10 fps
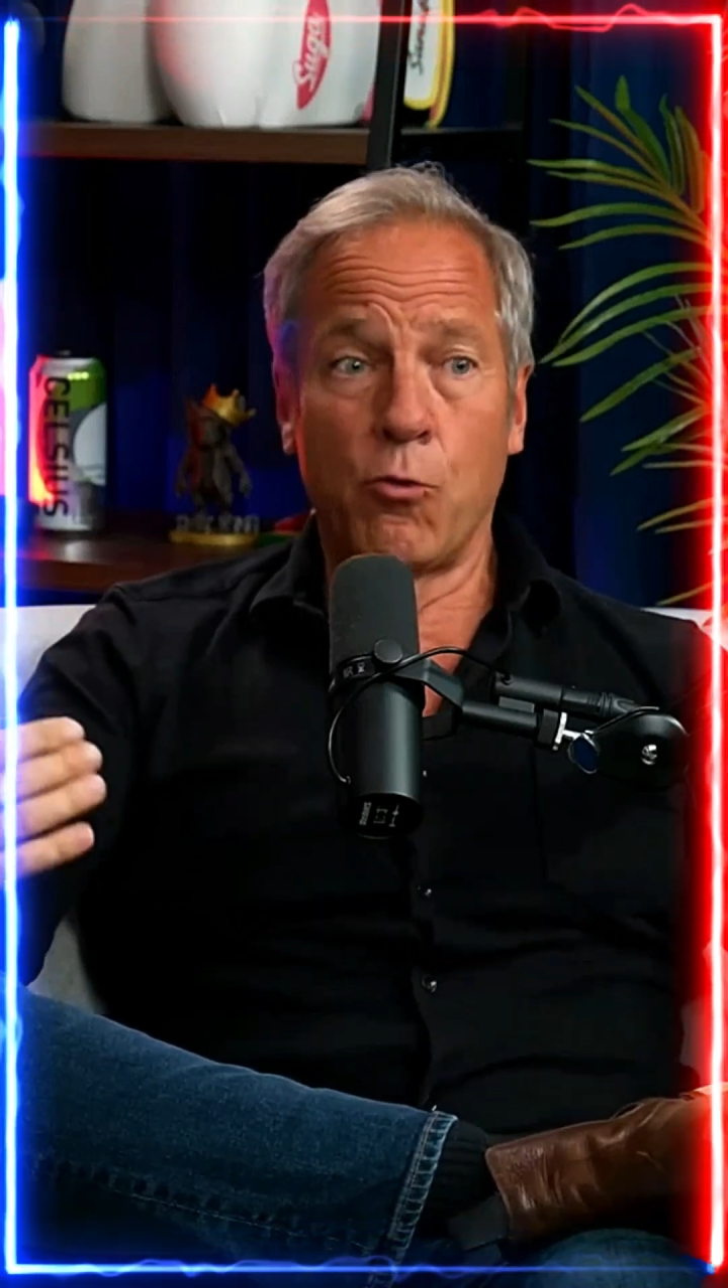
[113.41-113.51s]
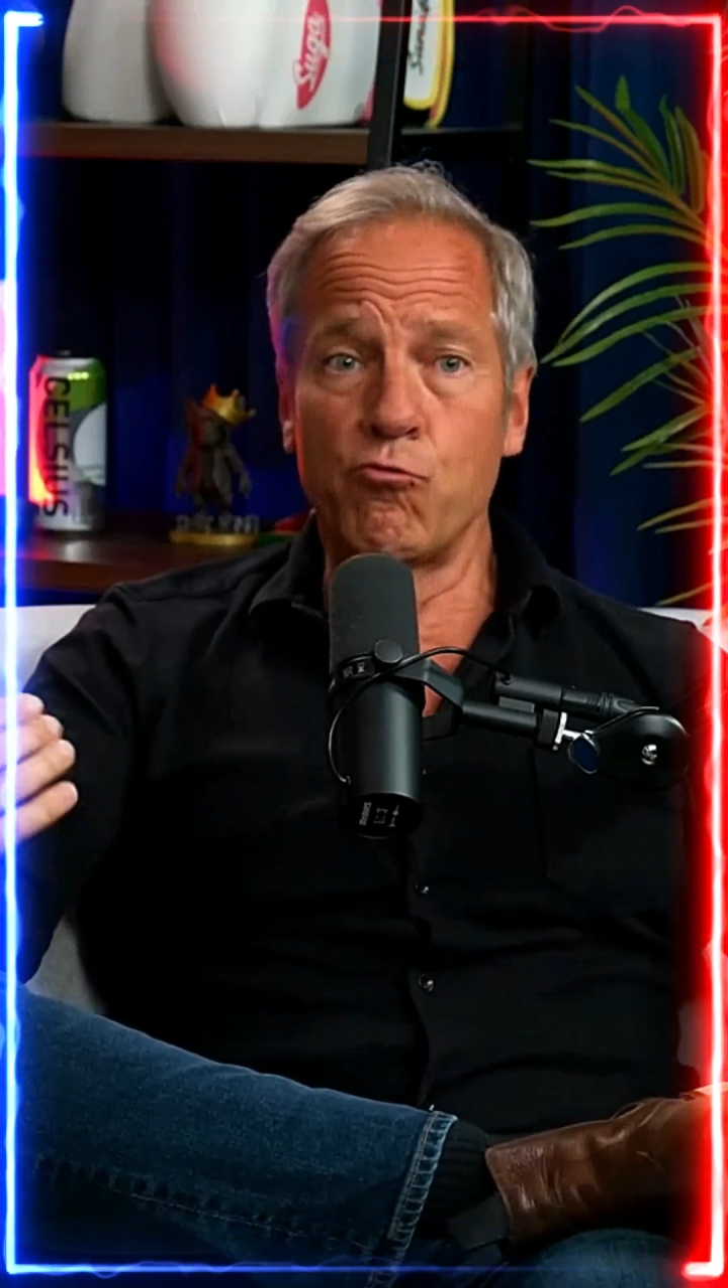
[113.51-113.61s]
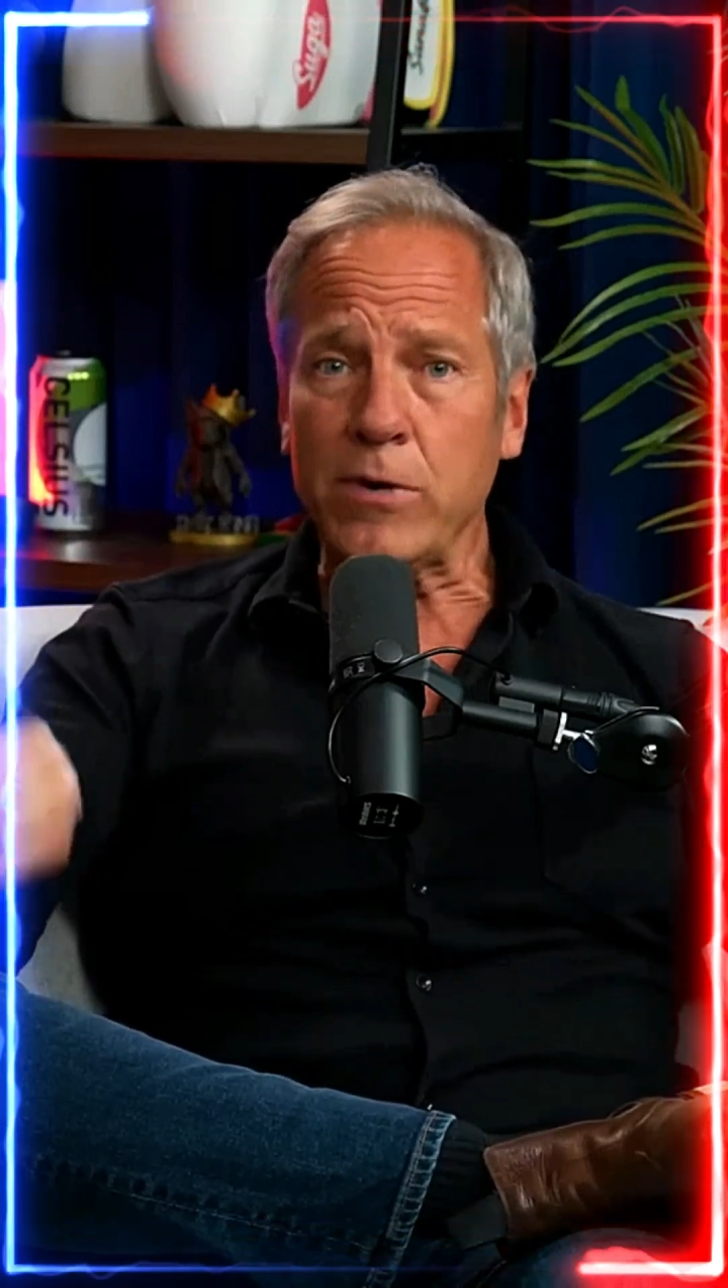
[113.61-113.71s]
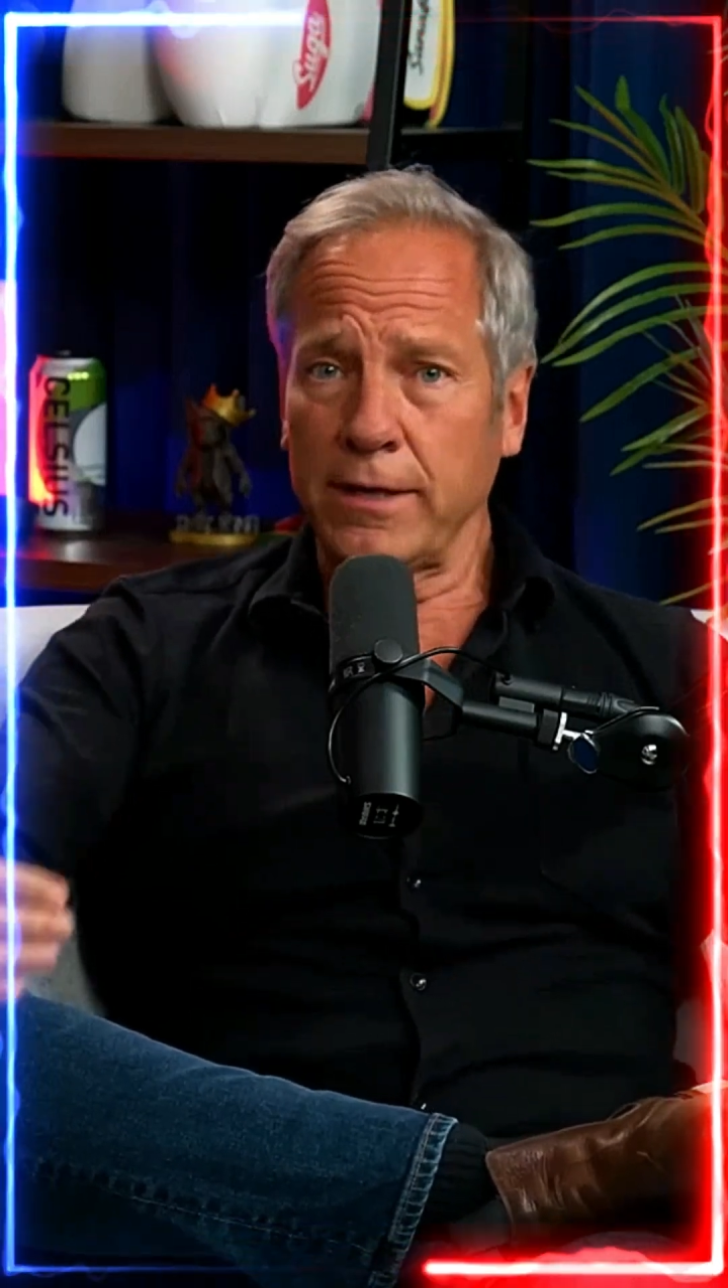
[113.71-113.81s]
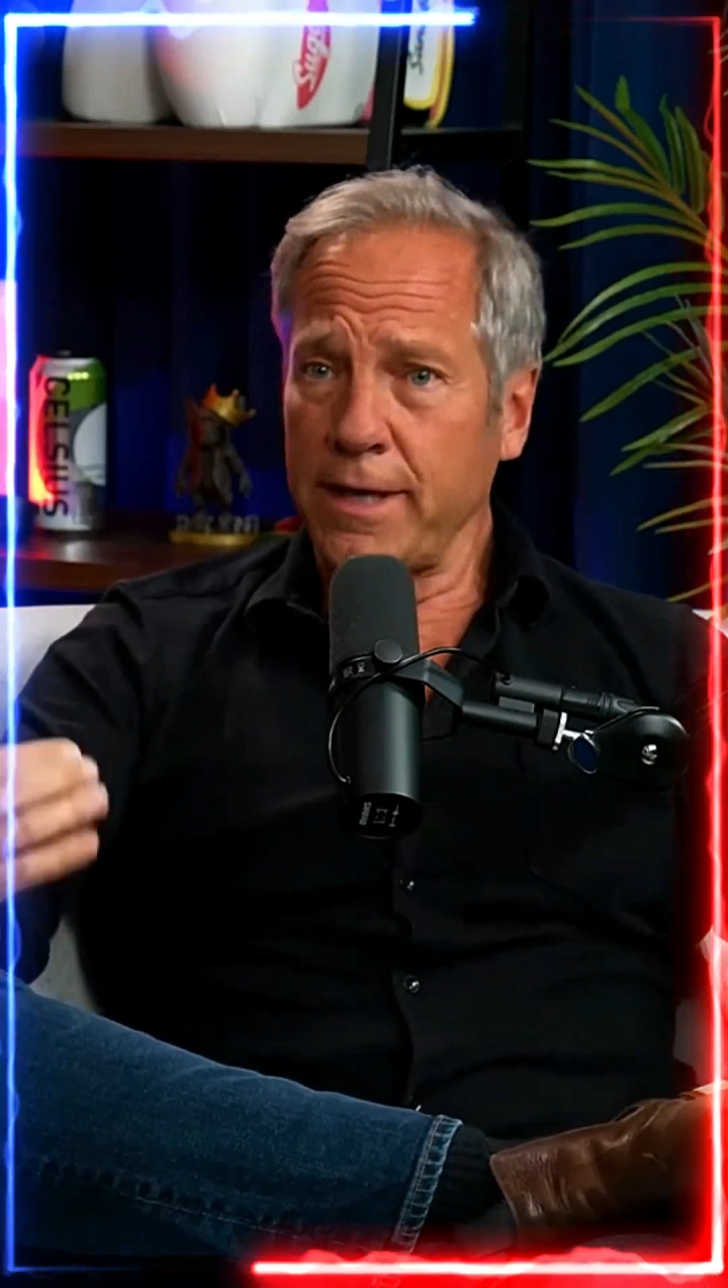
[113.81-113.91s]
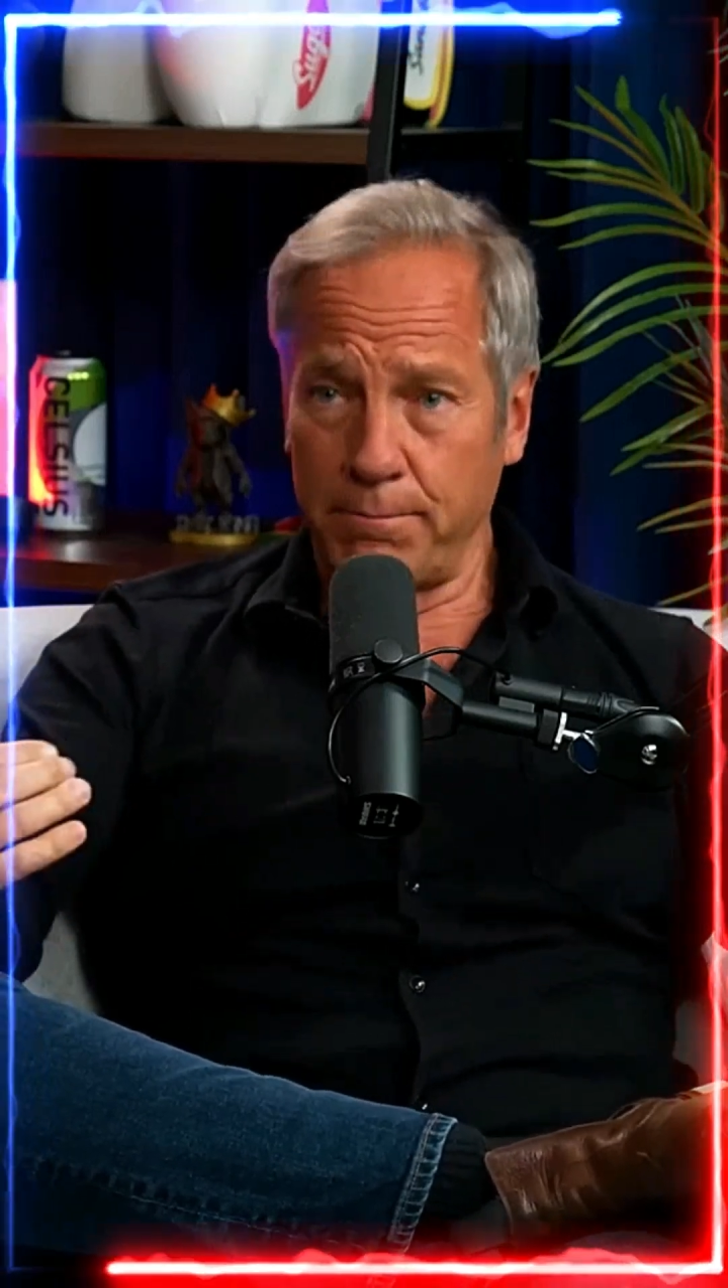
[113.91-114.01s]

really